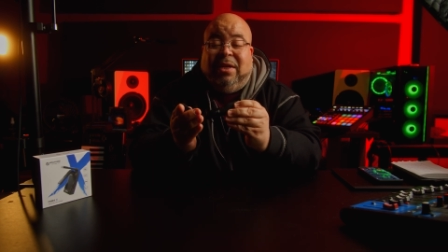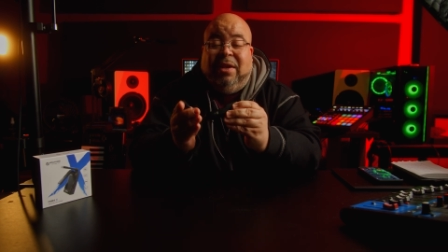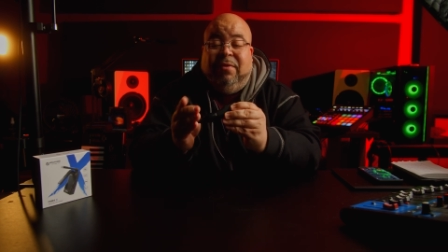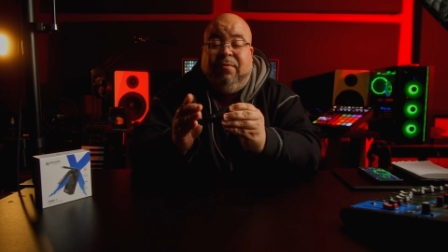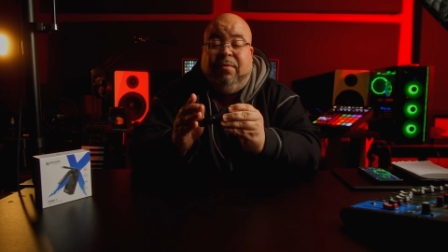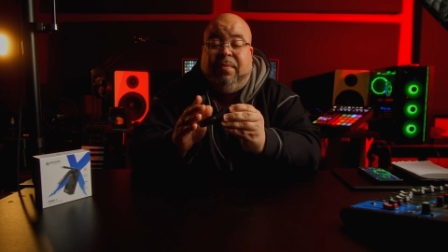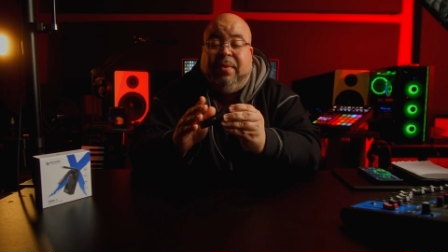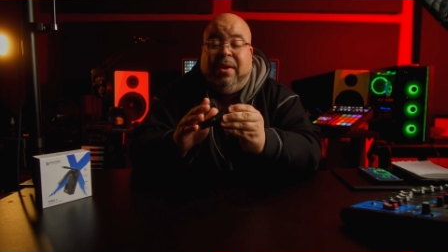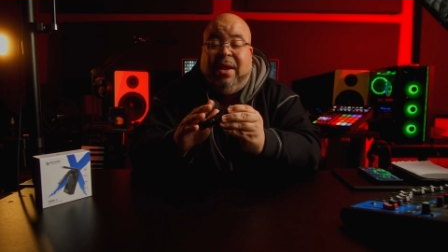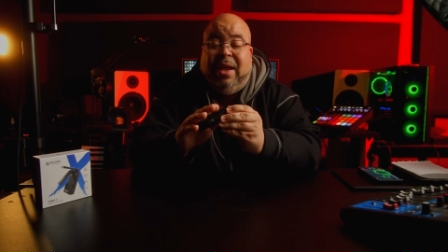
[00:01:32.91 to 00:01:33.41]
leave
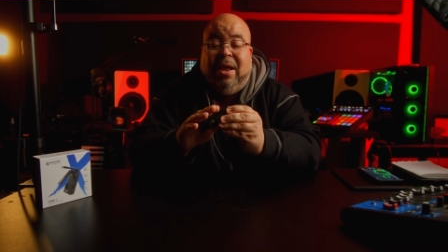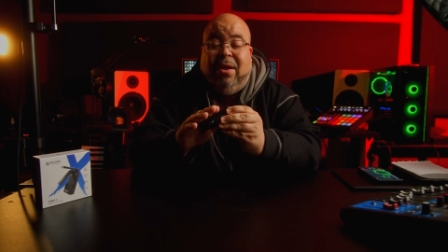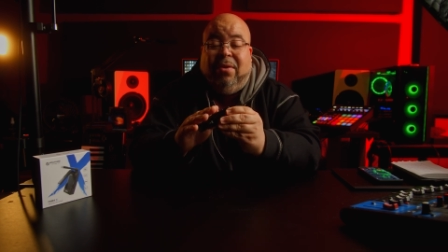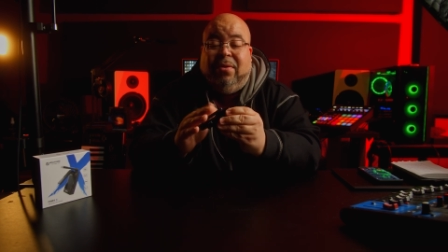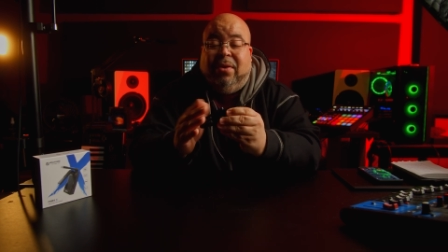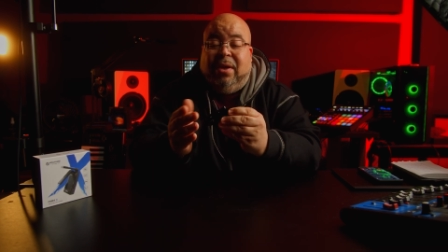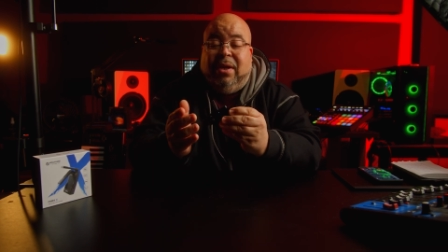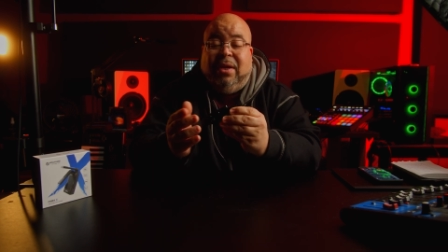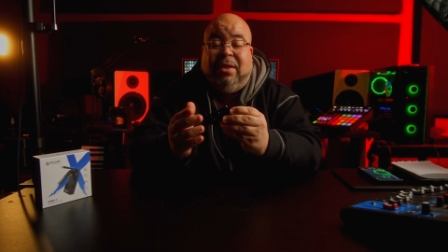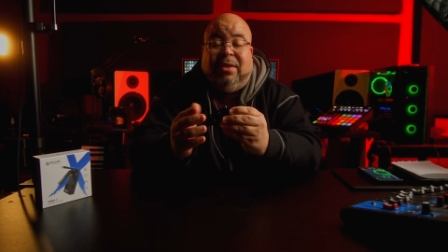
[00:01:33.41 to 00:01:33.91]
them
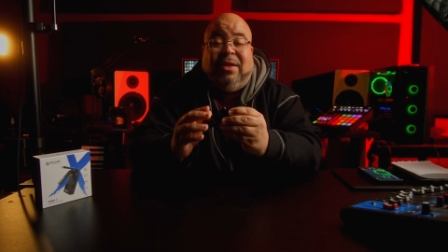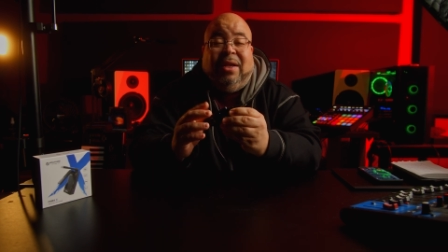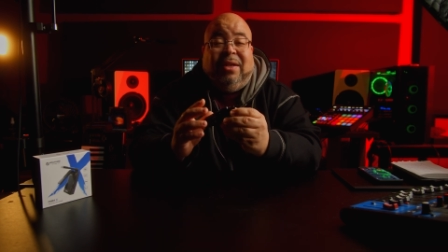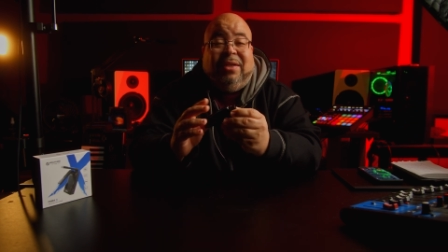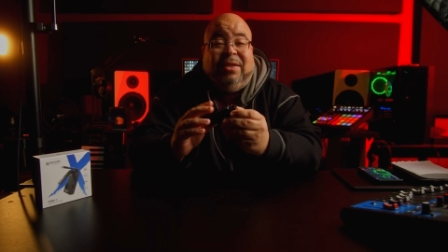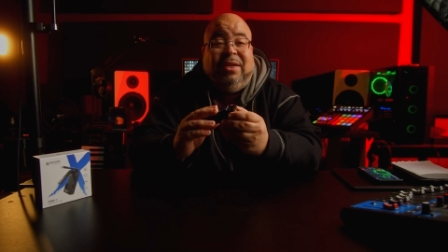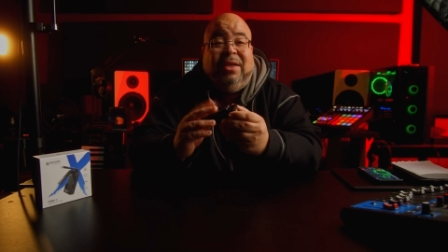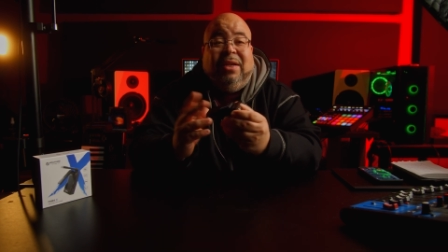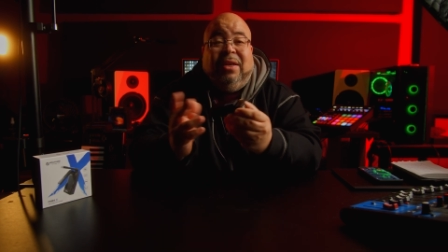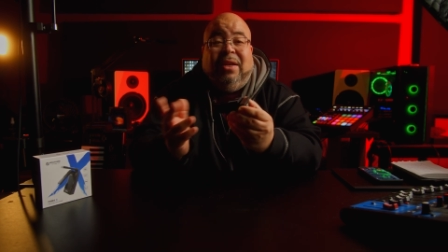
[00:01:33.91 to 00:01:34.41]
down unless I
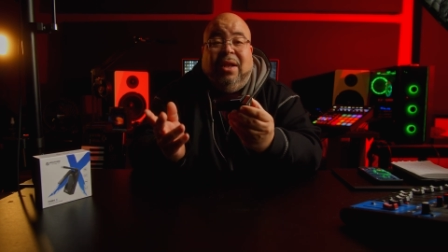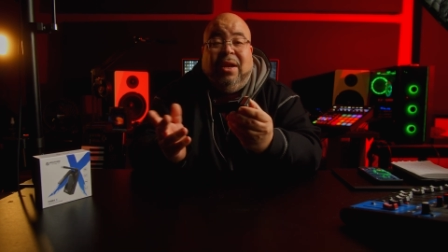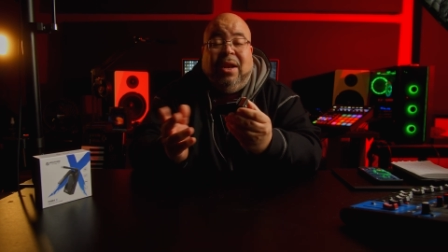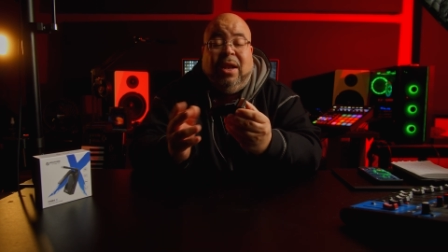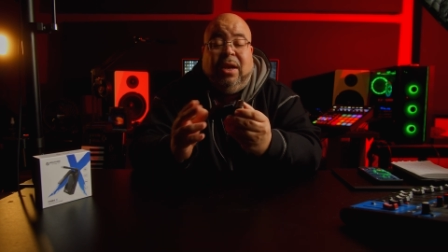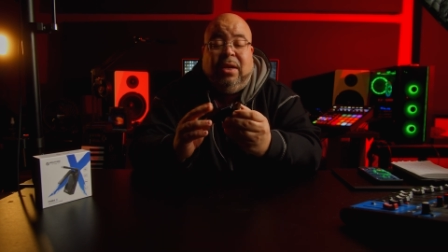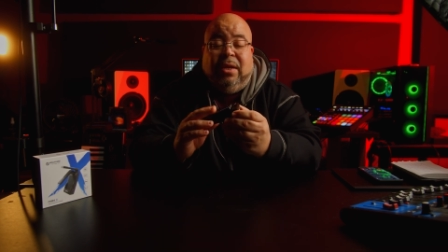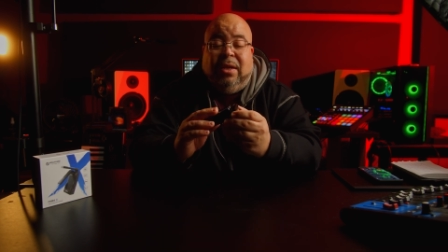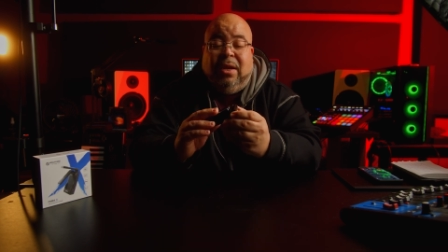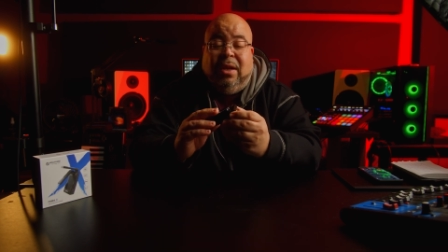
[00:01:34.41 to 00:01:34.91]
see that
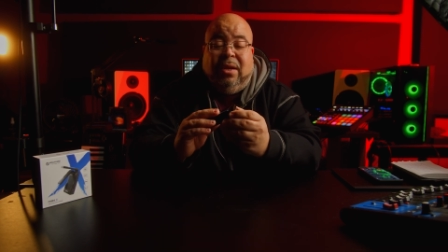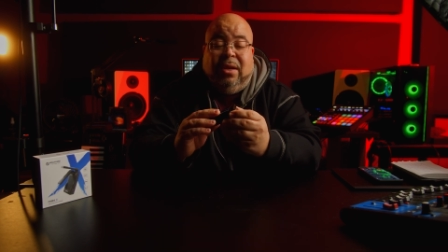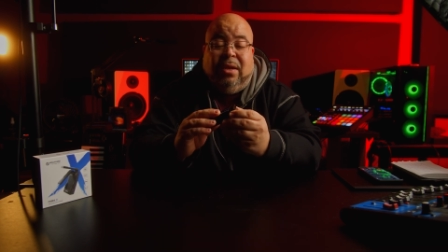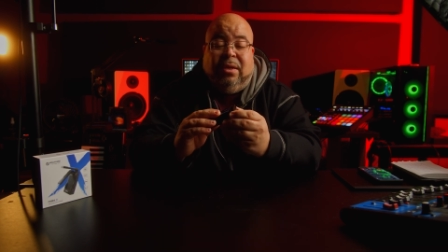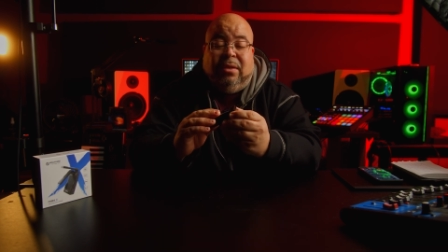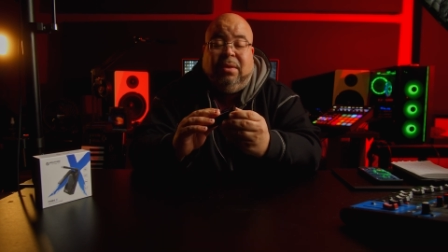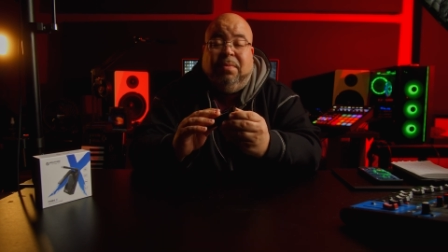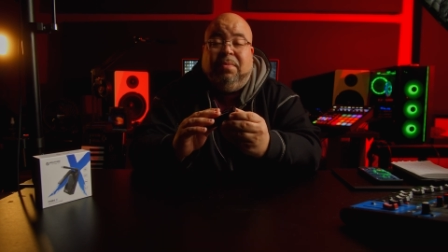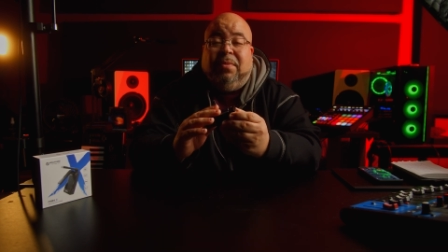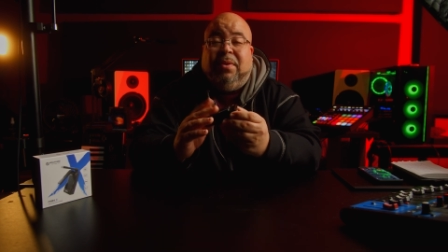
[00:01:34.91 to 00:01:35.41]
I, I
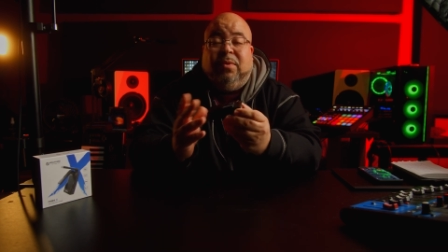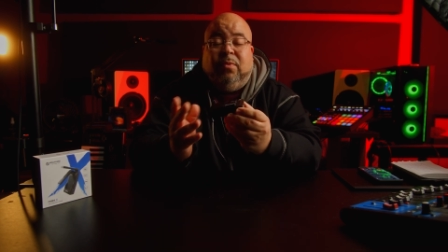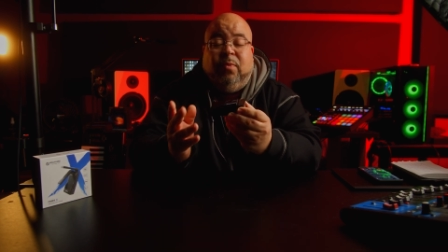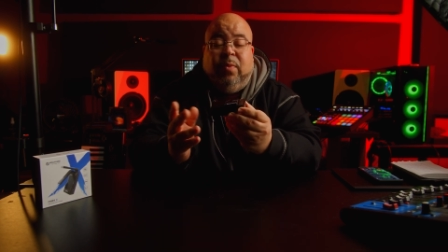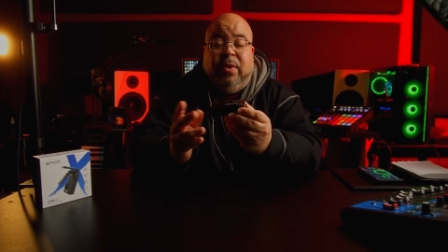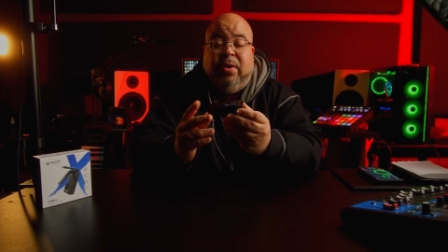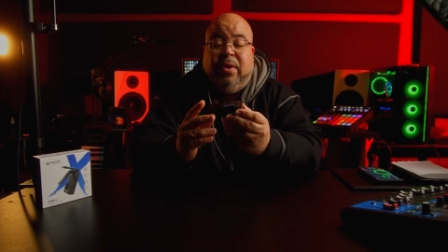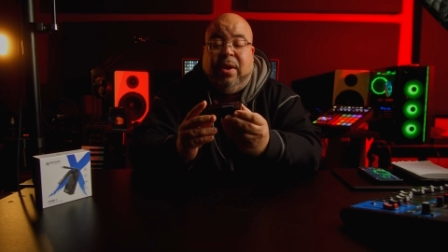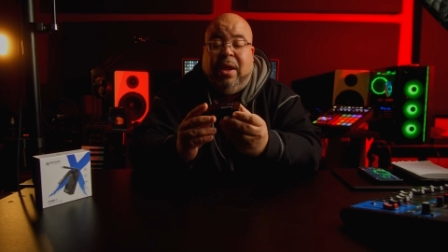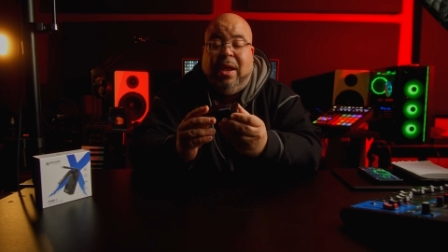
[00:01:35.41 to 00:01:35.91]
something's
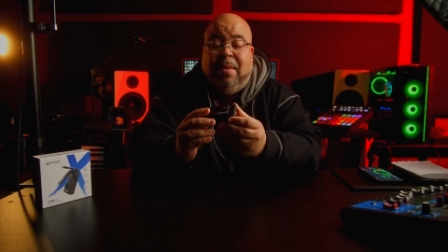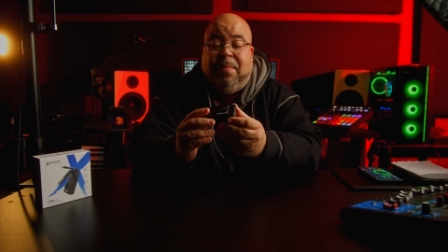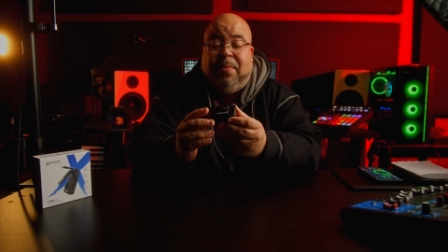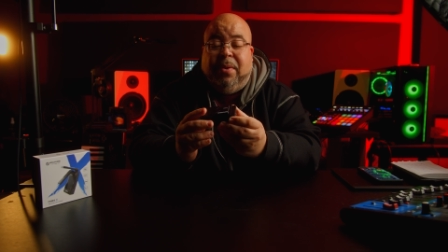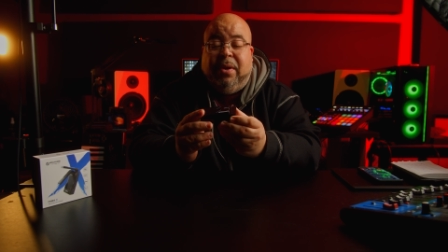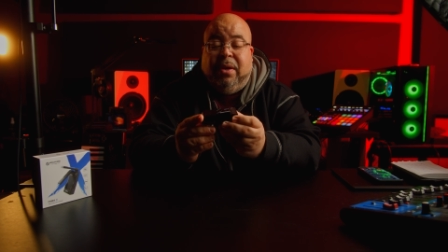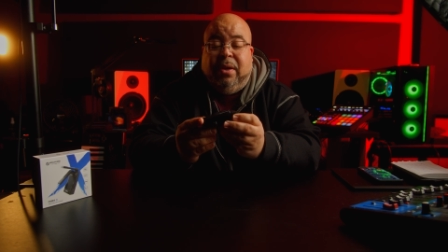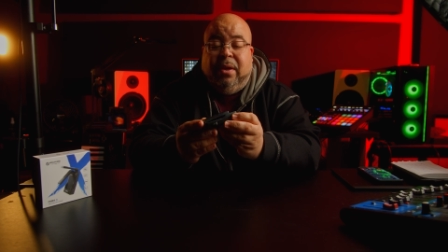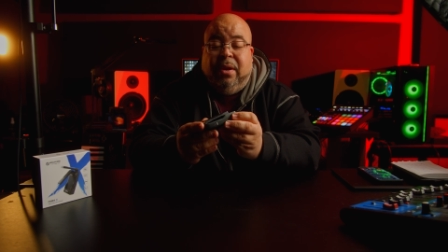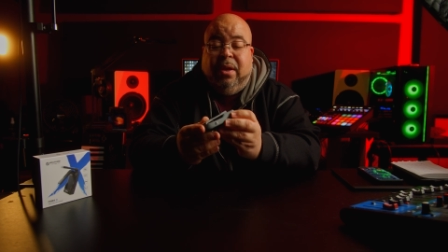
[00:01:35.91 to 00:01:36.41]
weird
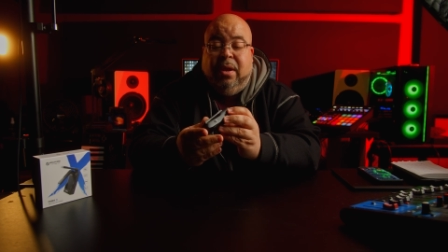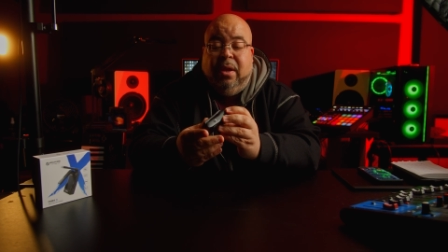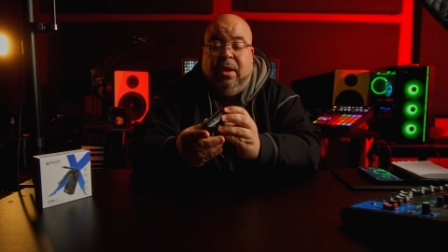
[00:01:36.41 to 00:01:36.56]
happening.